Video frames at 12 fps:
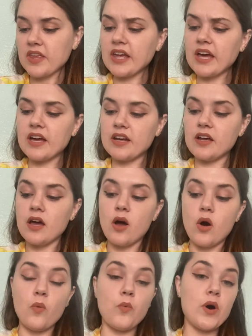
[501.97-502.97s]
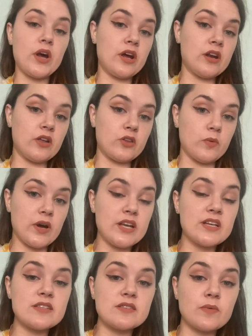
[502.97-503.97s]
And another one
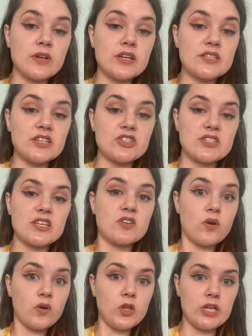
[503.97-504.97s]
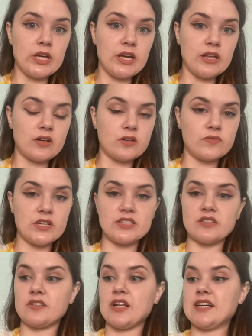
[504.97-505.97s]
is when a teacher says holy and the rest
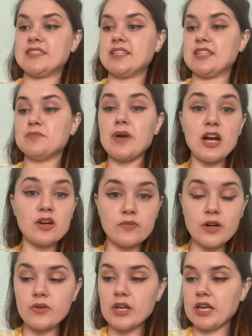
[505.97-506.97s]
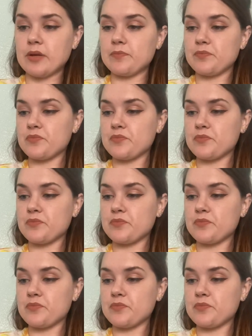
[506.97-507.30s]
of the class says macaroni.